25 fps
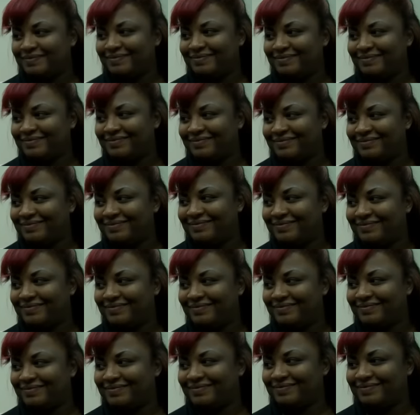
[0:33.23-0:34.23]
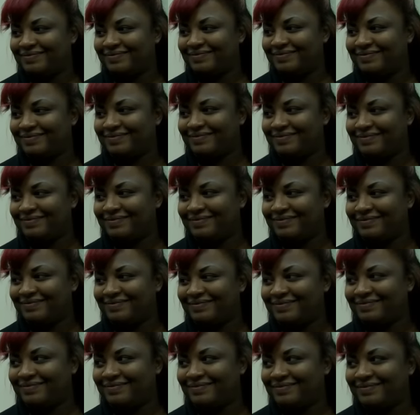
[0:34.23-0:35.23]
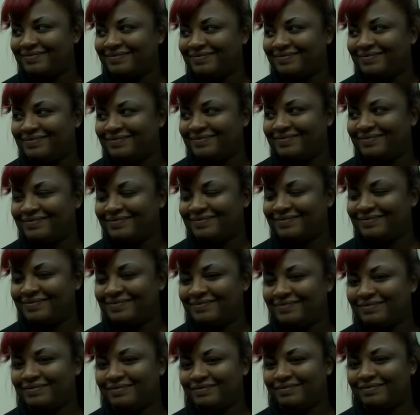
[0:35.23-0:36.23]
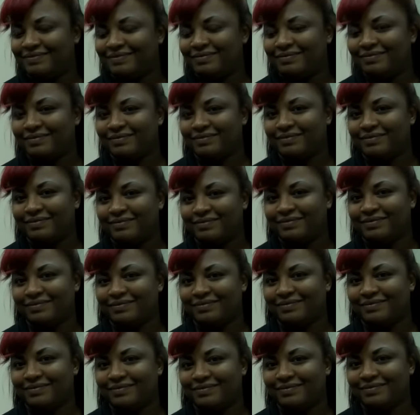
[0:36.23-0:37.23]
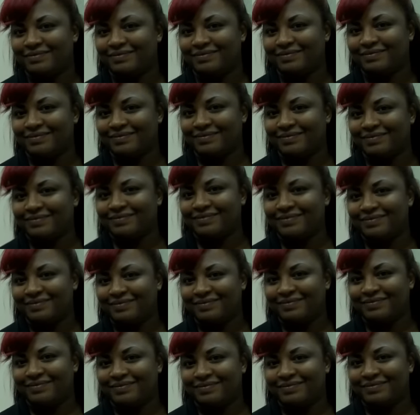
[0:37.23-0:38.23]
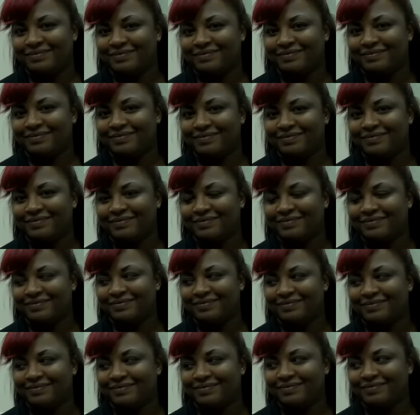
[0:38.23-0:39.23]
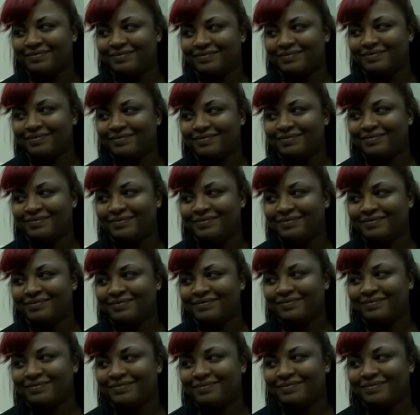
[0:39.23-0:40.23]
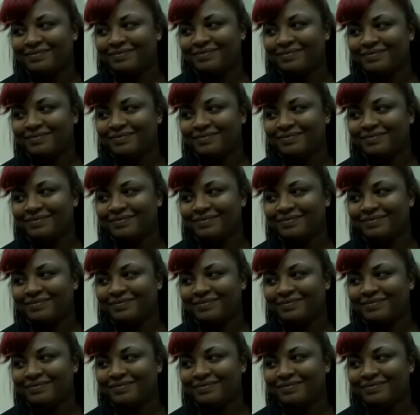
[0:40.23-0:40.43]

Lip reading: (silent)